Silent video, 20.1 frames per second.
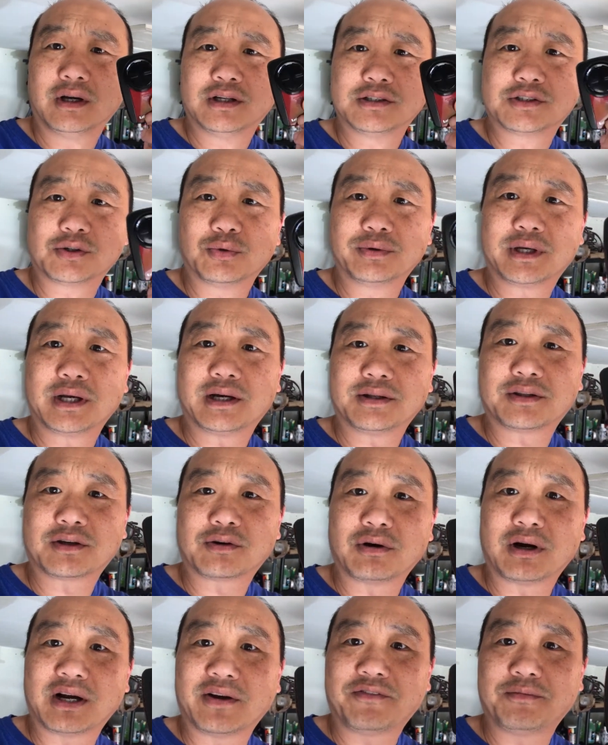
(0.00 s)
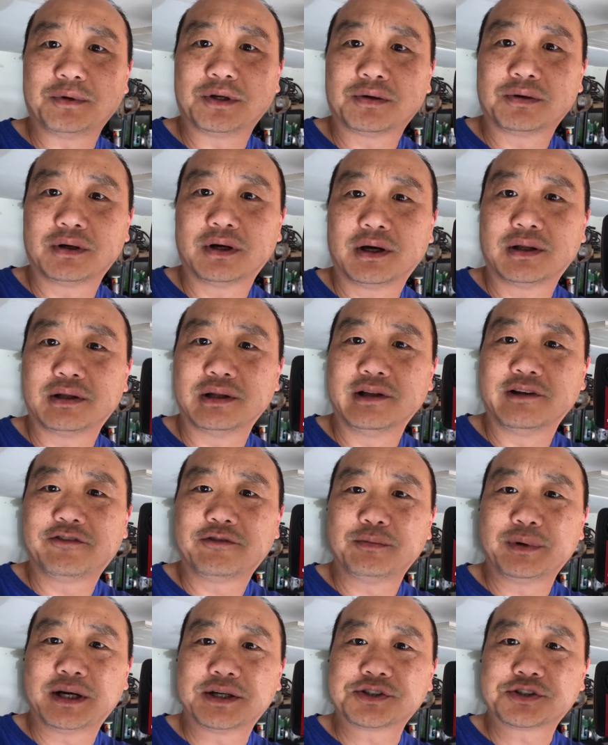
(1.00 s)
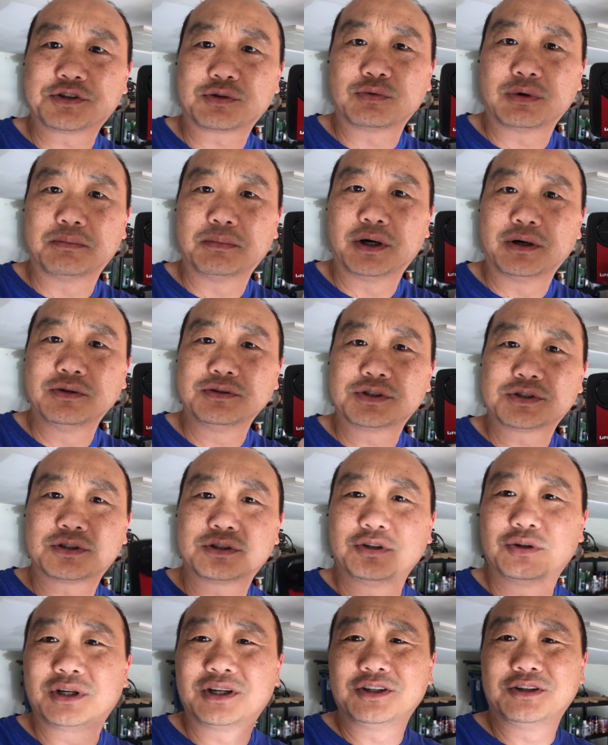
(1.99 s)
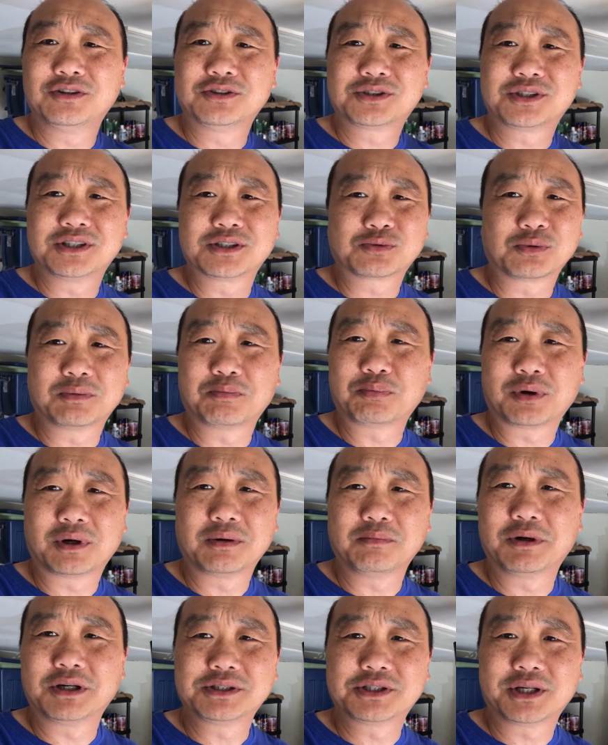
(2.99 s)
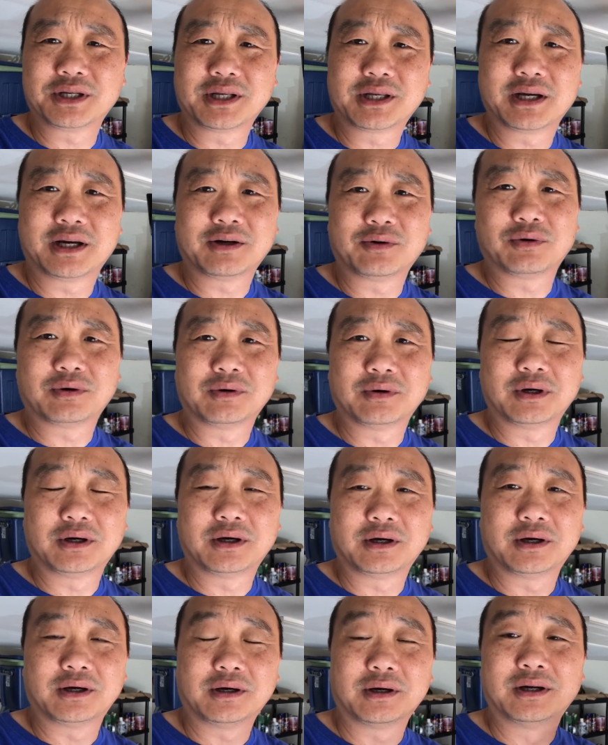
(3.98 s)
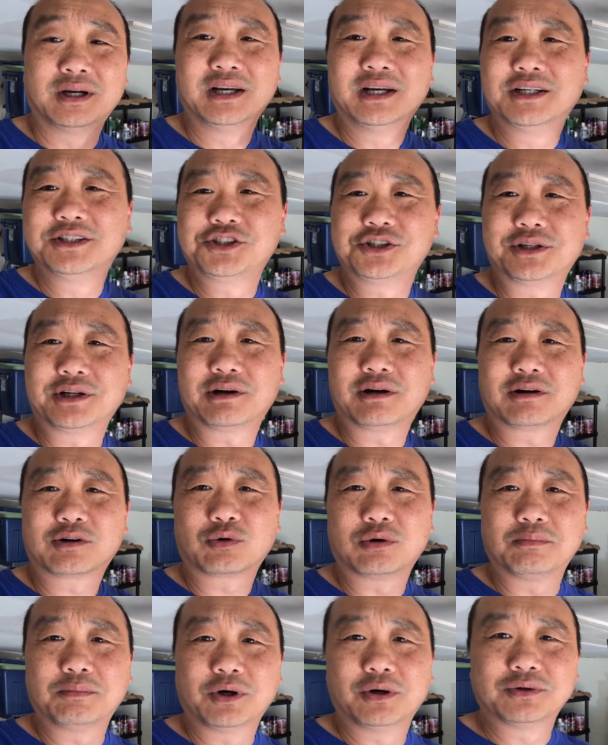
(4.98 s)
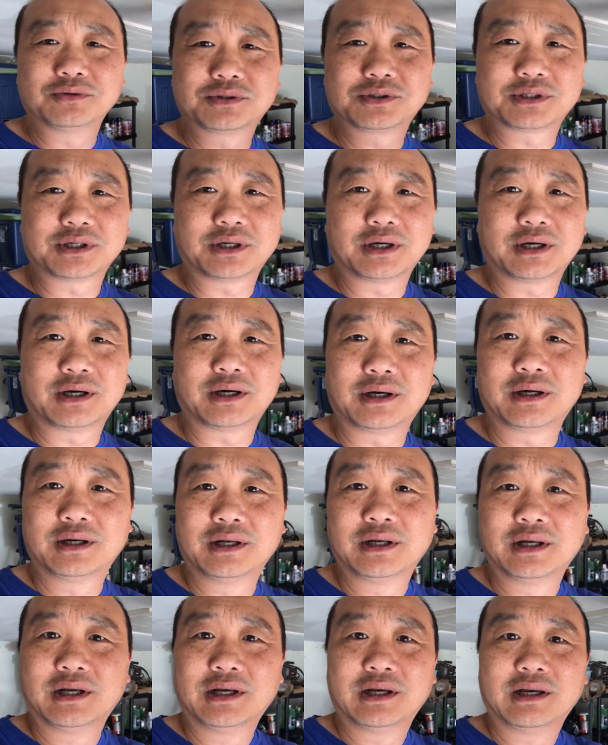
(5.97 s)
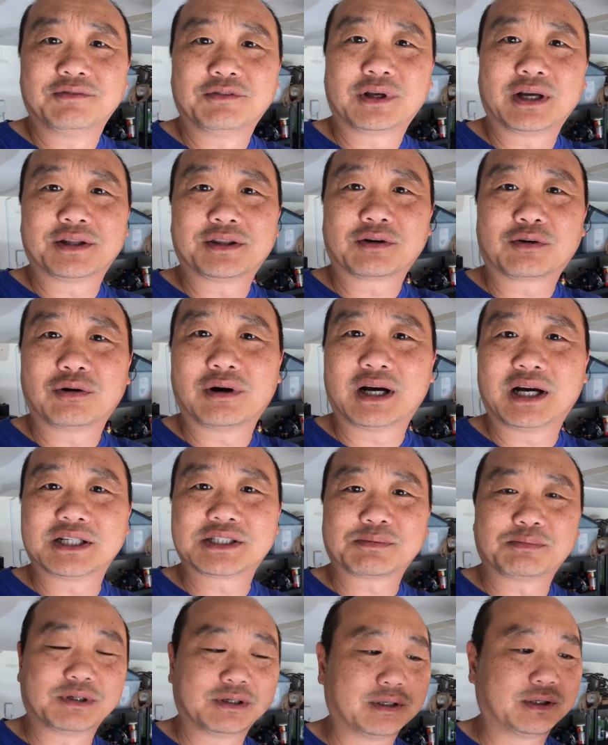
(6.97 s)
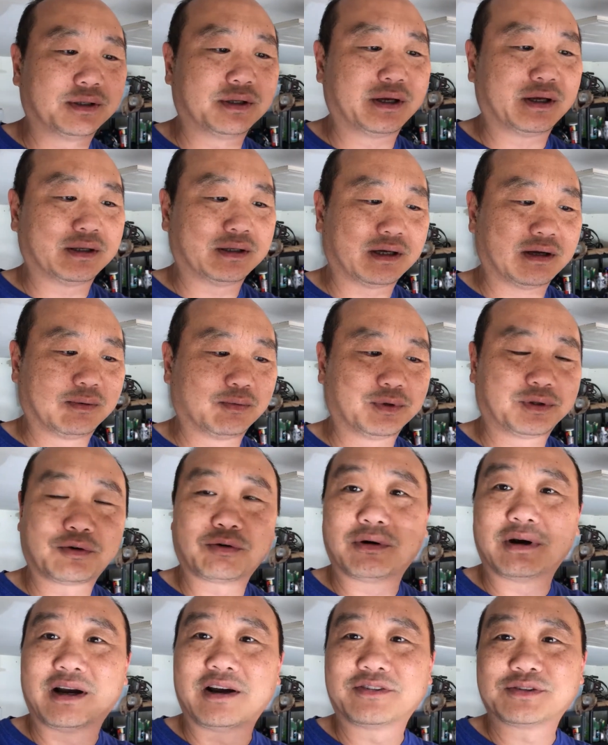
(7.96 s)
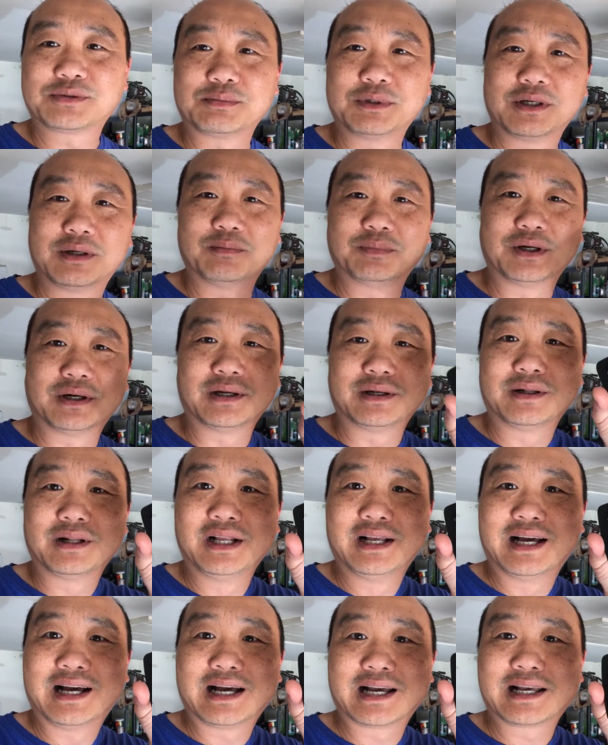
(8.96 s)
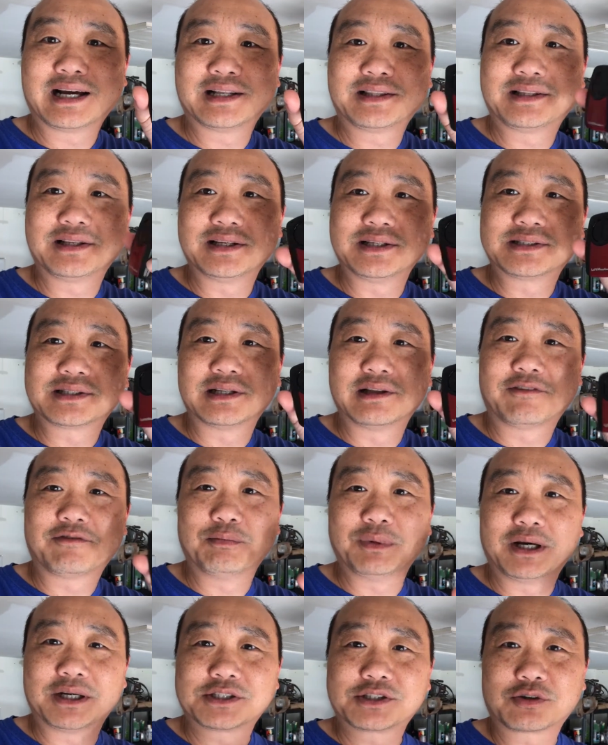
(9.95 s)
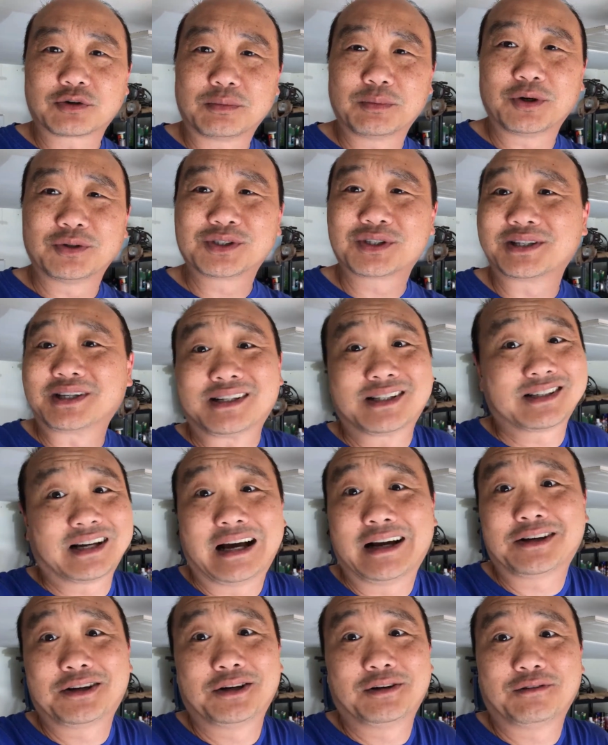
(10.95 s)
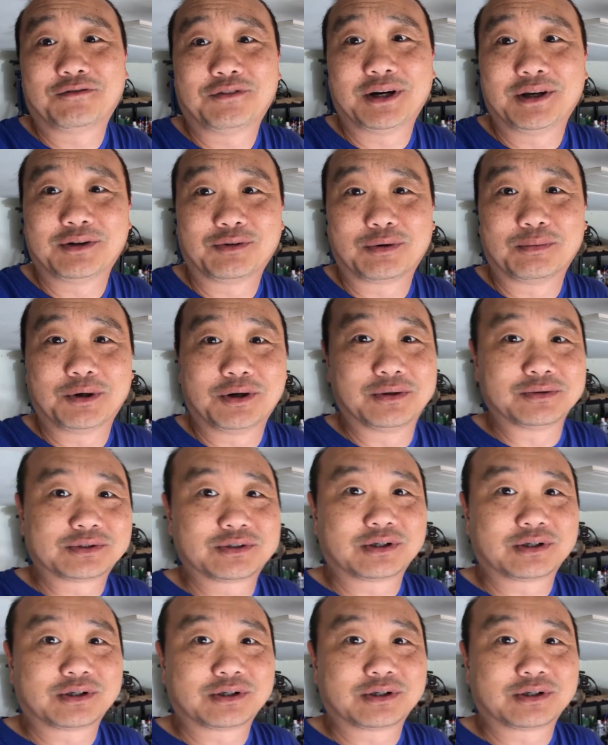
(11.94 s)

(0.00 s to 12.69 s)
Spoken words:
So we got the Craftsman LiftMaster remotes. You can use these with pretty much any kind of generic remotes. If you got the Craftsman, they come with the Craftsman, but I got these LiftMaster remotes because I couldn't find the remote.